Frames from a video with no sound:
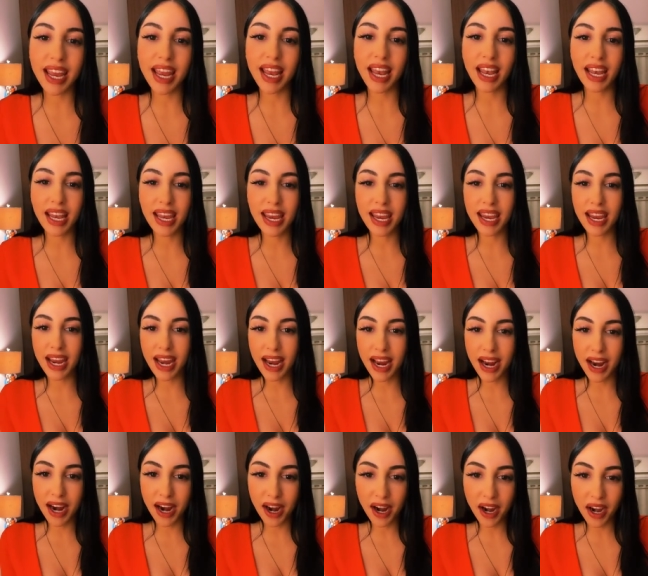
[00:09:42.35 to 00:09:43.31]
in
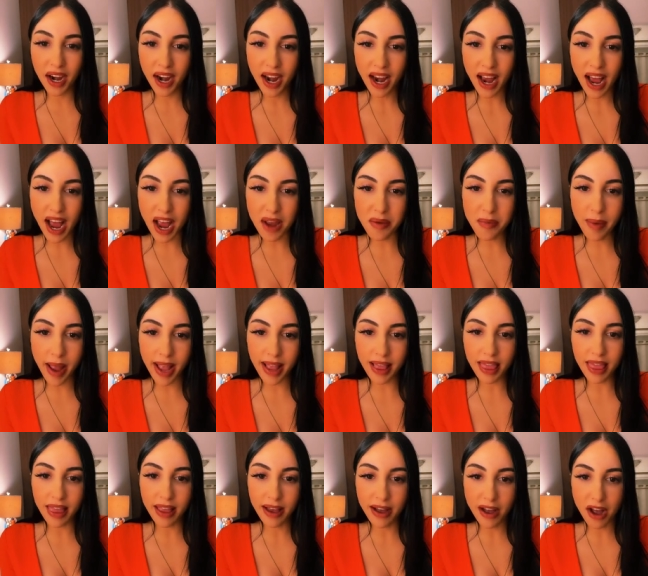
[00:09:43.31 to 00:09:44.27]
here. Hi, my
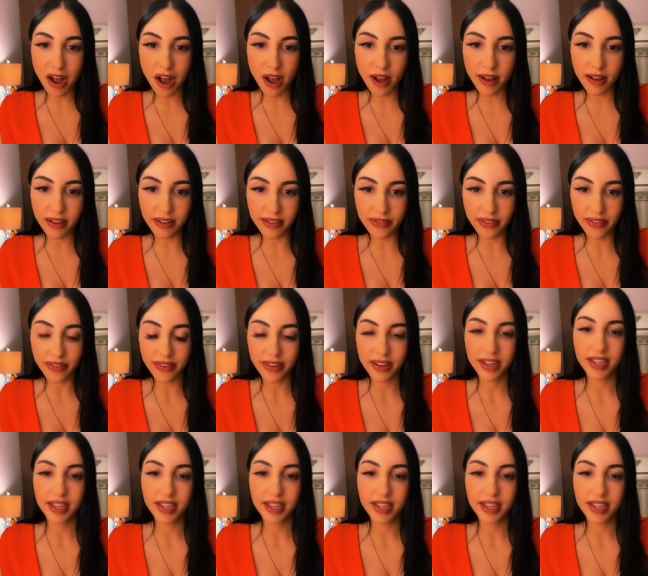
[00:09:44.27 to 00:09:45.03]
love.